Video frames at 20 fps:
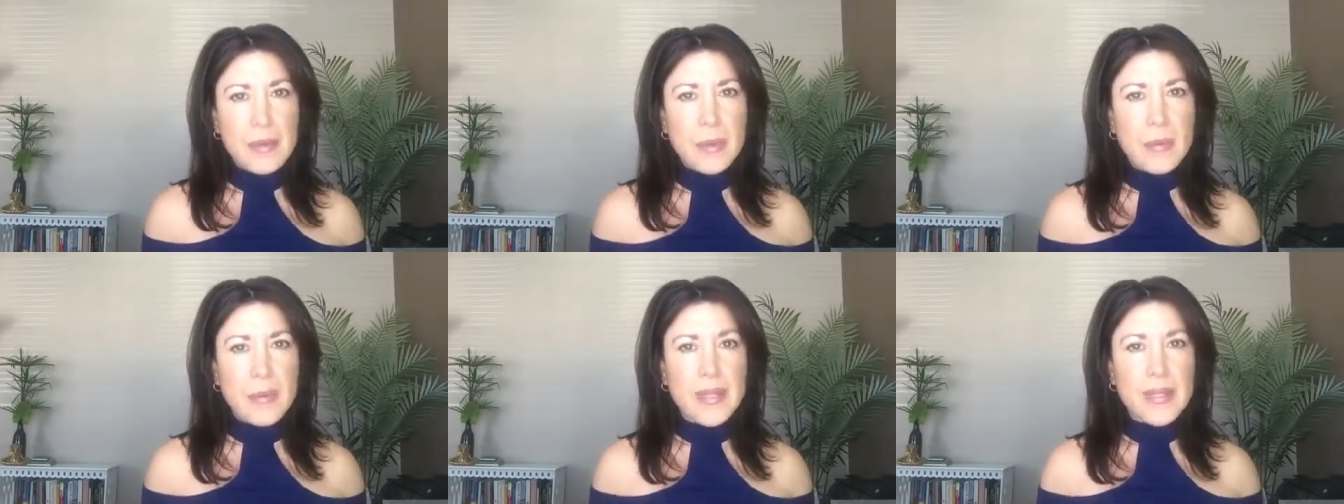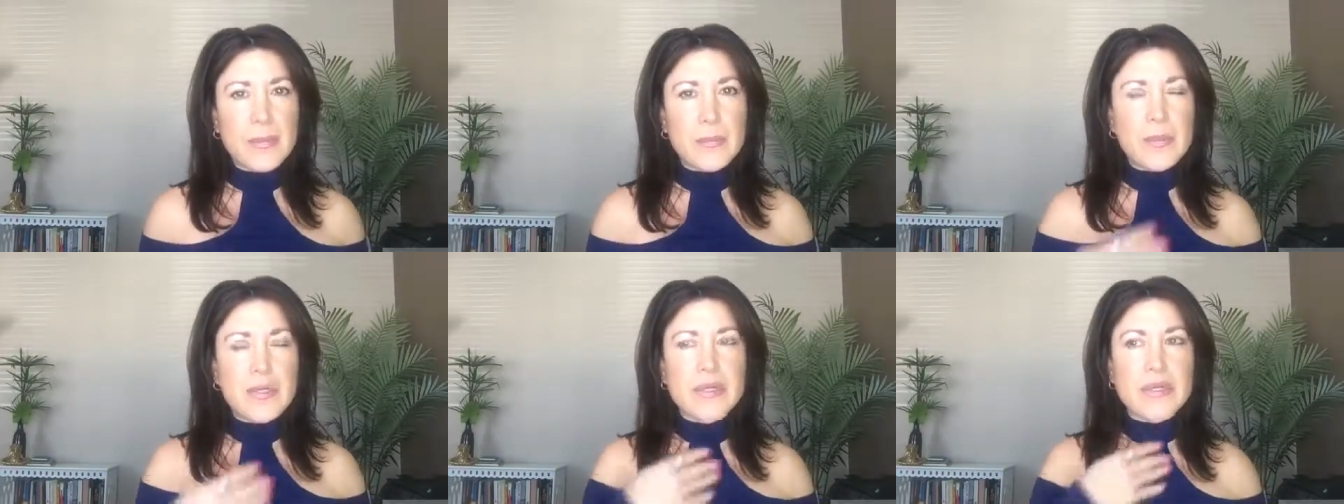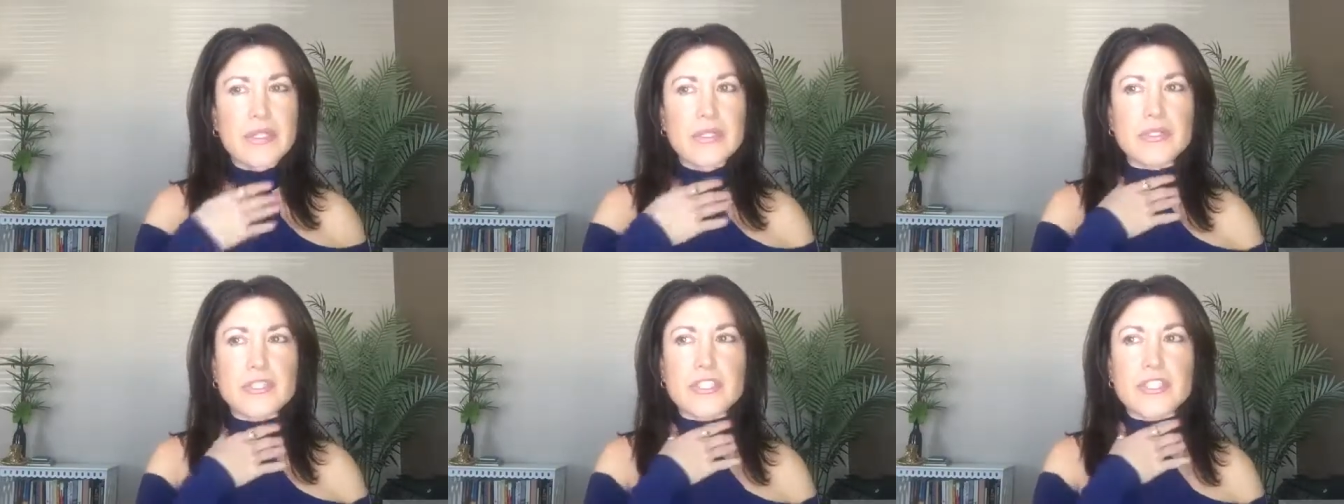point where
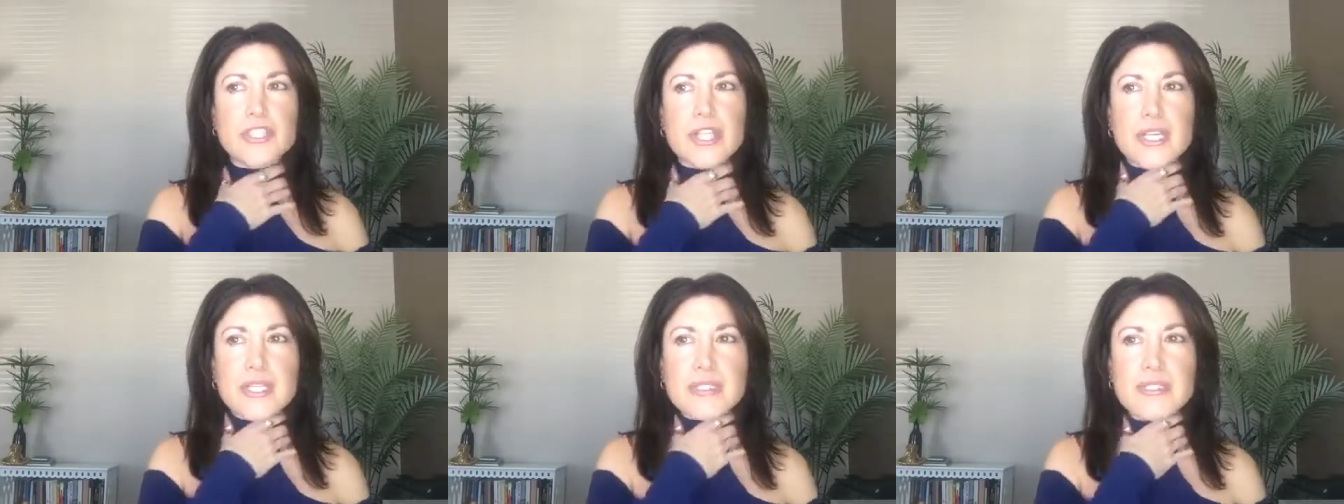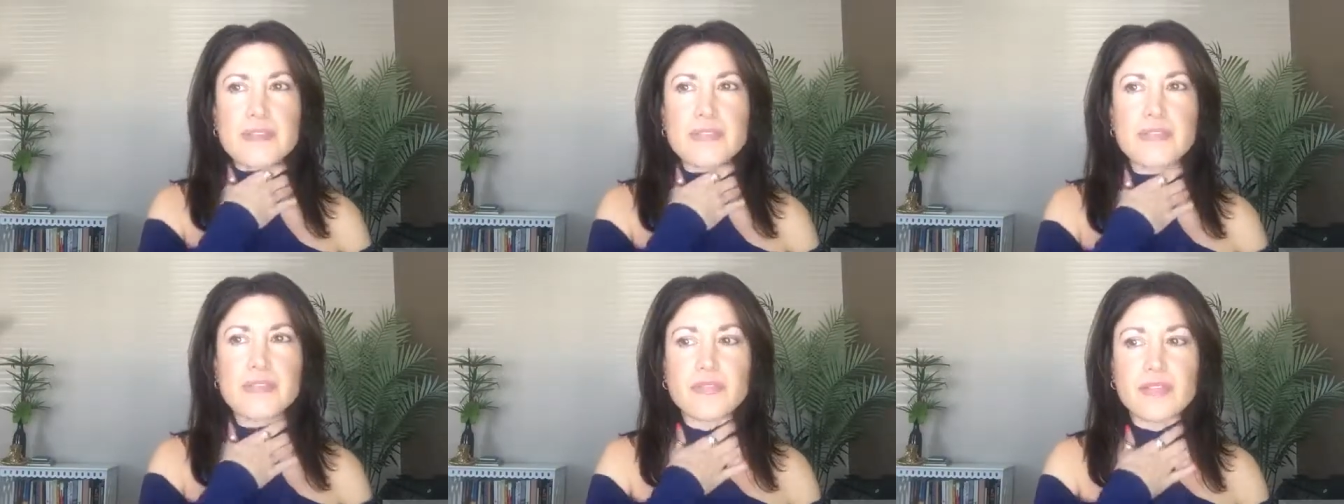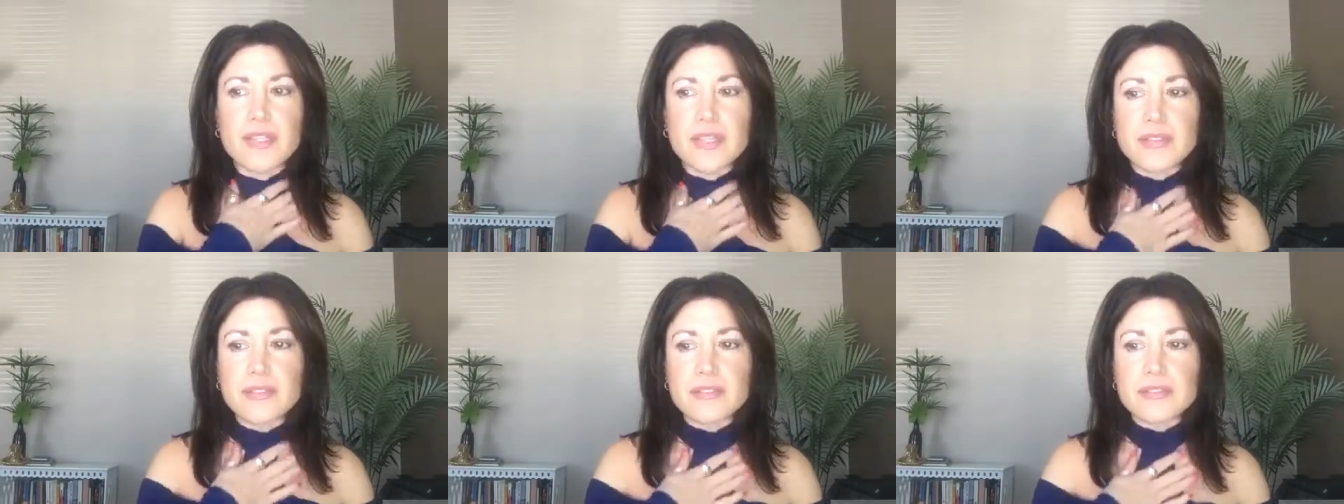you just
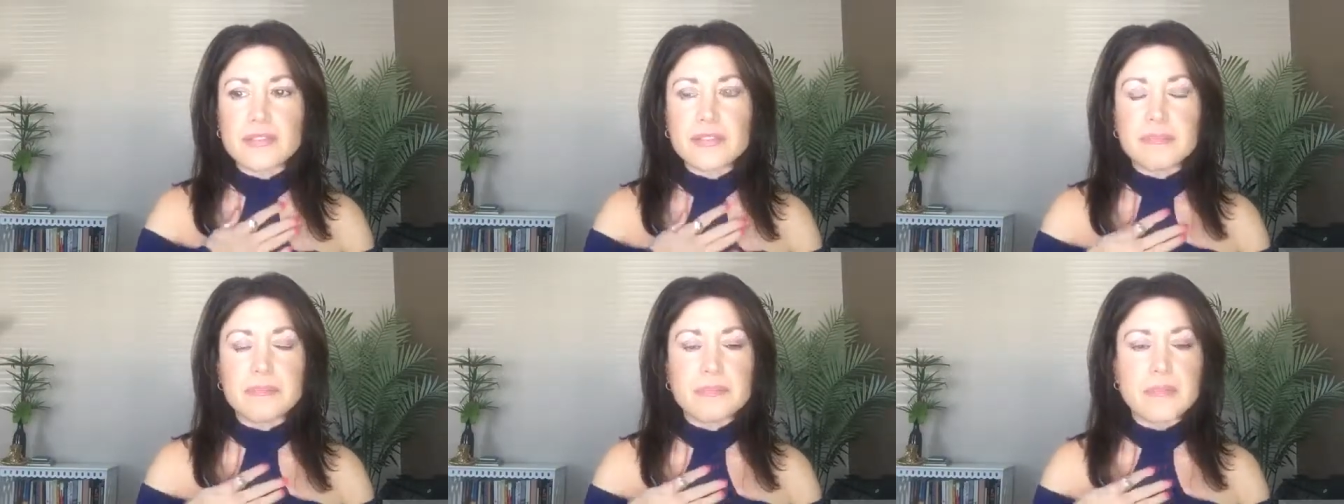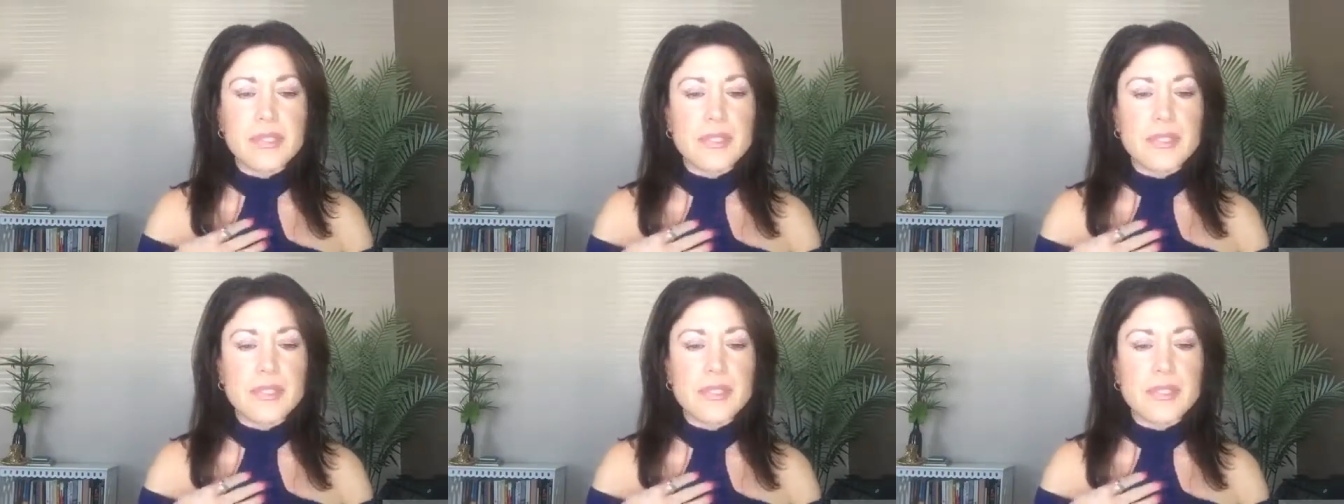feel,